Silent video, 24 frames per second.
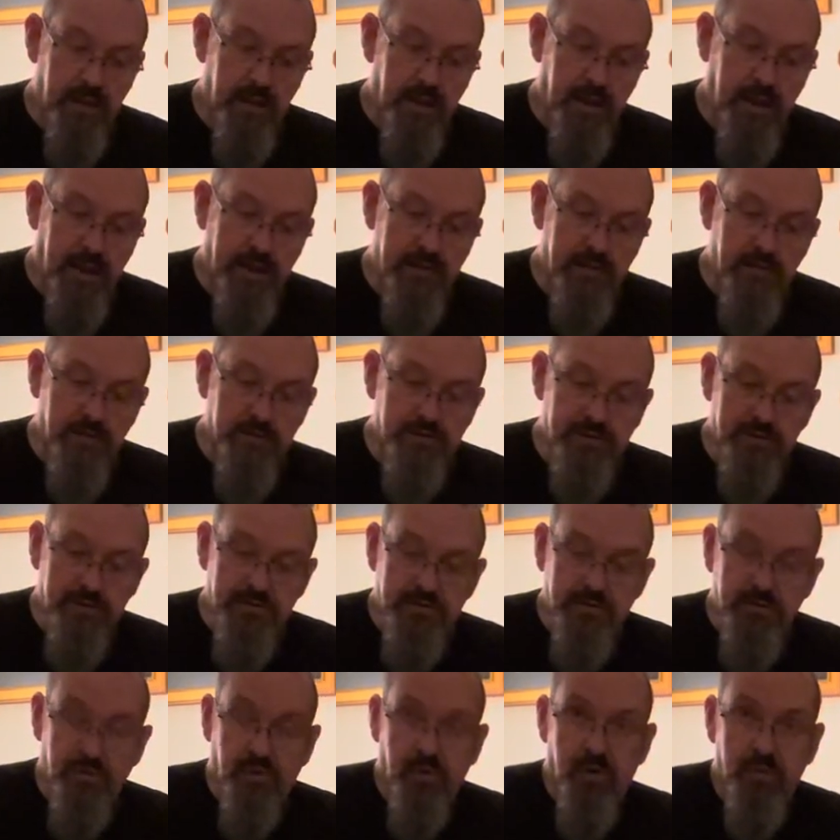"I knocked on the
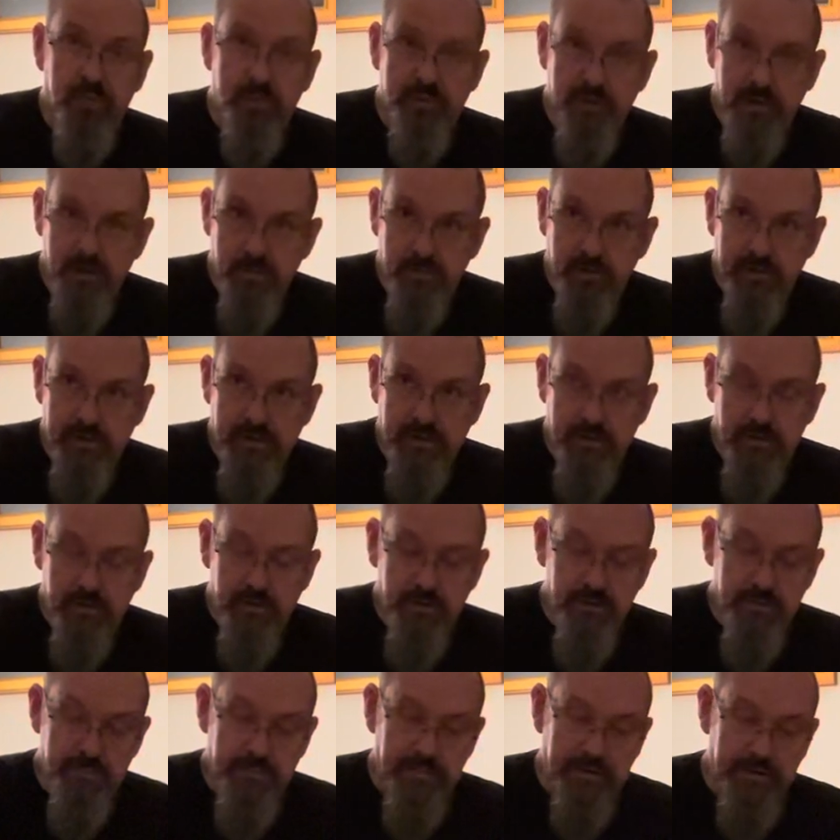door, but nobody
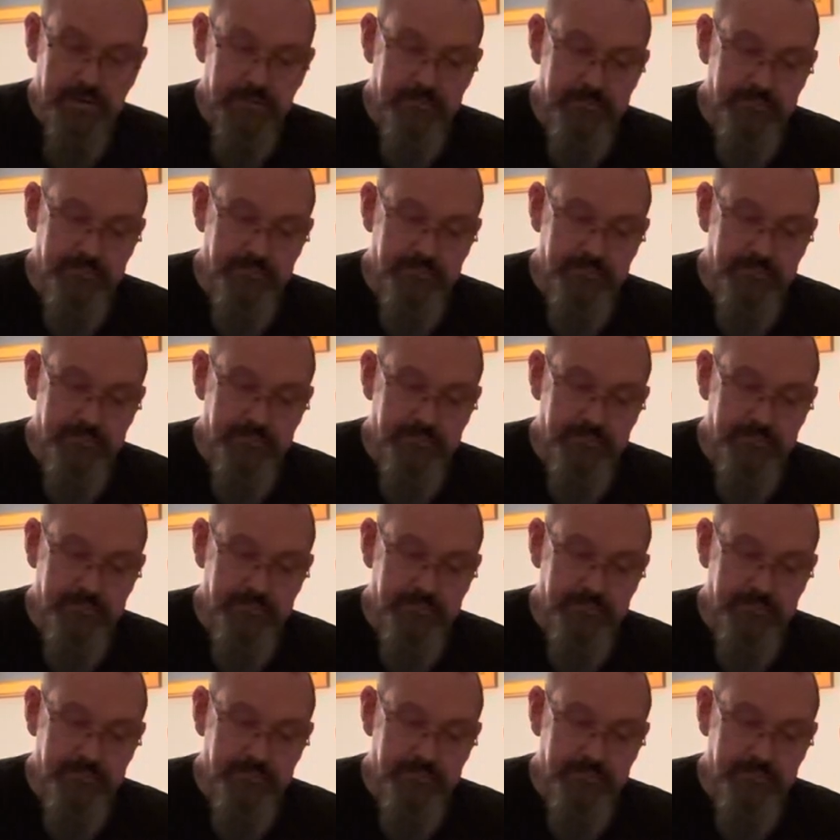heard me."